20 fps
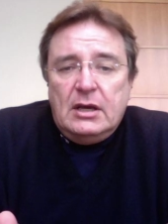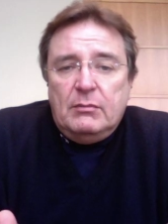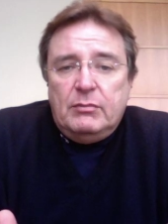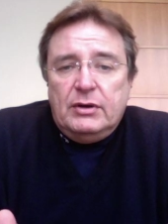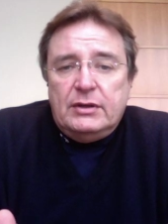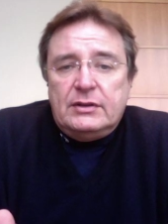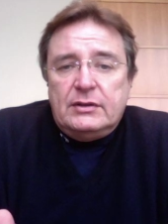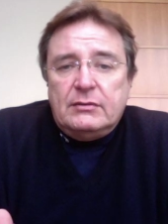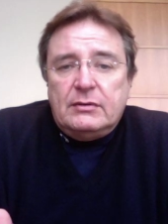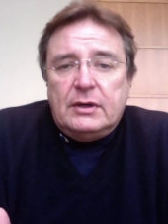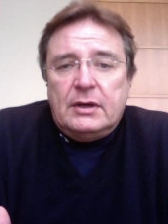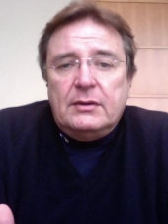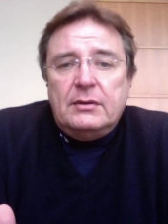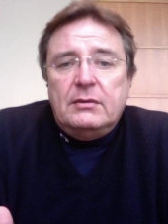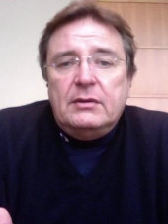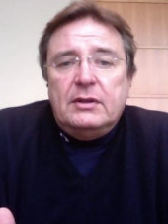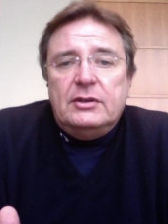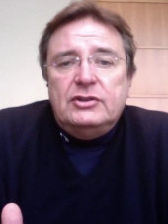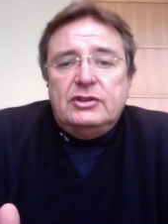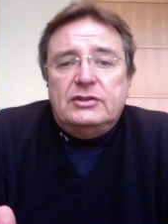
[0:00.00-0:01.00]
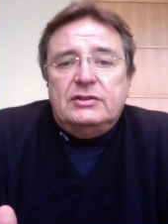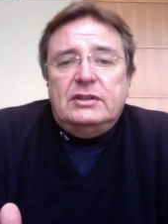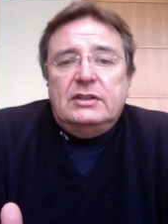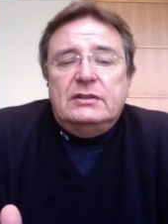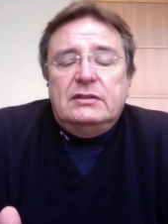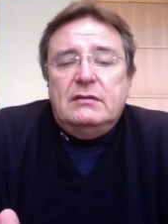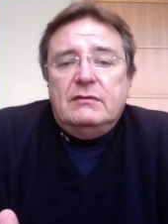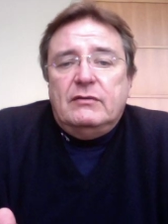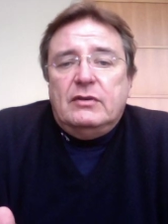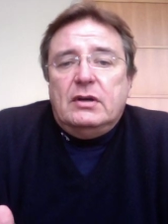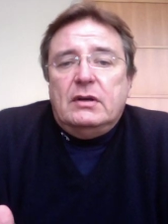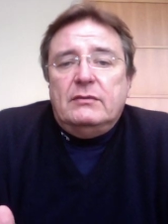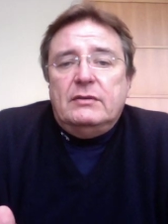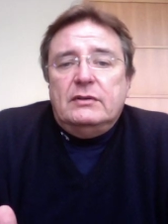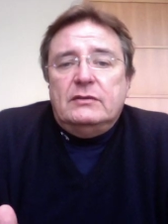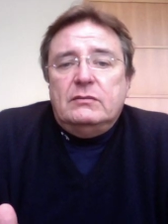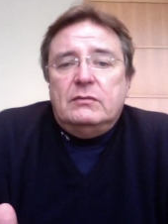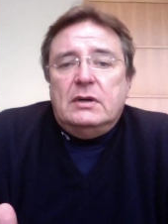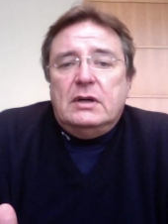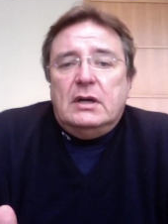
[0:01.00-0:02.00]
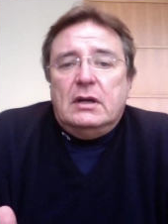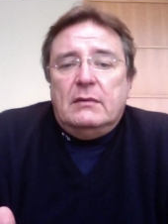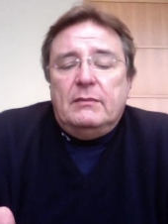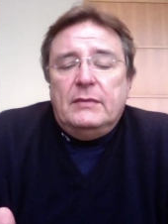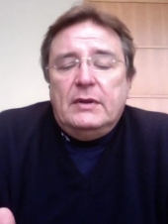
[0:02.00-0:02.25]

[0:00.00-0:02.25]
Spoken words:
But there are other logistics involved as well.